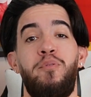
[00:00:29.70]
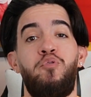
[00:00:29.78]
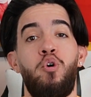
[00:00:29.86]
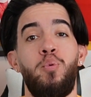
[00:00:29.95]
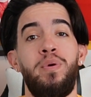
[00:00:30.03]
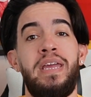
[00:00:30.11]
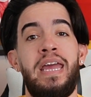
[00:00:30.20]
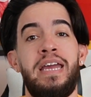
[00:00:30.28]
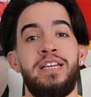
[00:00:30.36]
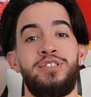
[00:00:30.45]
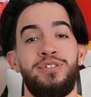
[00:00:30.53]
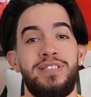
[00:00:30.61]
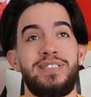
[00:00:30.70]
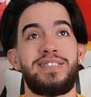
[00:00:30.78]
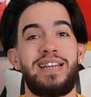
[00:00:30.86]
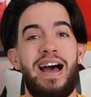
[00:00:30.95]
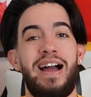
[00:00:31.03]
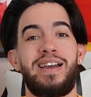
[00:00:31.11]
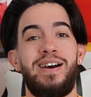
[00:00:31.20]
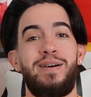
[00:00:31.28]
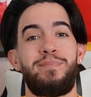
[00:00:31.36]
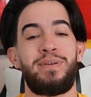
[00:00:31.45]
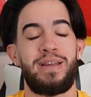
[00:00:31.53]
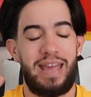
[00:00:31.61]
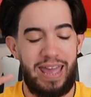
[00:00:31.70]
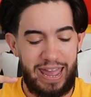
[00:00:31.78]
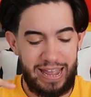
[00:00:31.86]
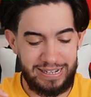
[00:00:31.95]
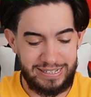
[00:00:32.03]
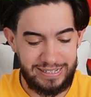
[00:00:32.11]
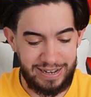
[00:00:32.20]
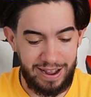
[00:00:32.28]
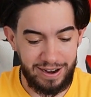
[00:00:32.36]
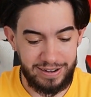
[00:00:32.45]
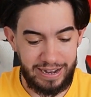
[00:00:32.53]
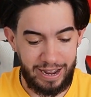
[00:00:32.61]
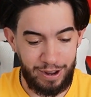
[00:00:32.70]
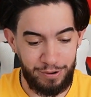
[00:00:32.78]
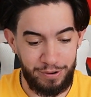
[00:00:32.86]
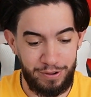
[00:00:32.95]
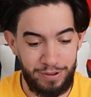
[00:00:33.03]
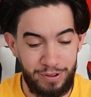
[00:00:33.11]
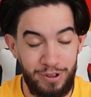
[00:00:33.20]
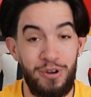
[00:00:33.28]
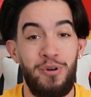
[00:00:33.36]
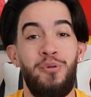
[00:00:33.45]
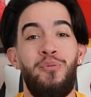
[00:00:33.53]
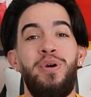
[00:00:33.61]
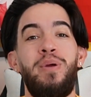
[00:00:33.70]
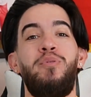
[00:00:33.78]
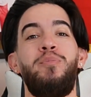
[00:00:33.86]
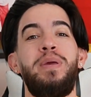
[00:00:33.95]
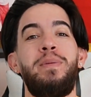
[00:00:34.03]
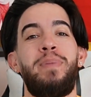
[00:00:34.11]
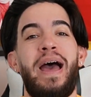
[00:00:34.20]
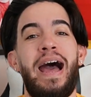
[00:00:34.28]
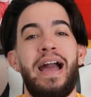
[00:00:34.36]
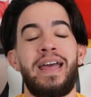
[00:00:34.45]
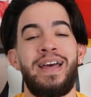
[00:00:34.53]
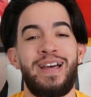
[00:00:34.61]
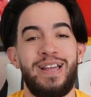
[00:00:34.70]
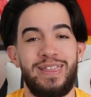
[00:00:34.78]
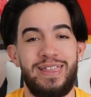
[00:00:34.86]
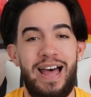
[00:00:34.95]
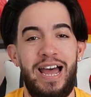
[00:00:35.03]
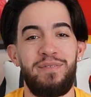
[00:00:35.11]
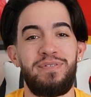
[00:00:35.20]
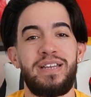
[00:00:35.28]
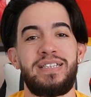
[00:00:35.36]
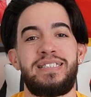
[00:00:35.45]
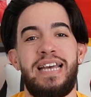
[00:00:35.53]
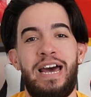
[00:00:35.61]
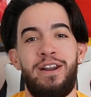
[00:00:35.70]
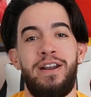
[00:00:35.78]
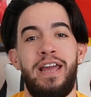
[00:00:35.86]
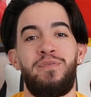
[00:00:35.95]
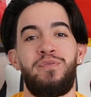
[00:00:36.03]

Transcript: before we get into stock up and stock down, we will be back live this Saturday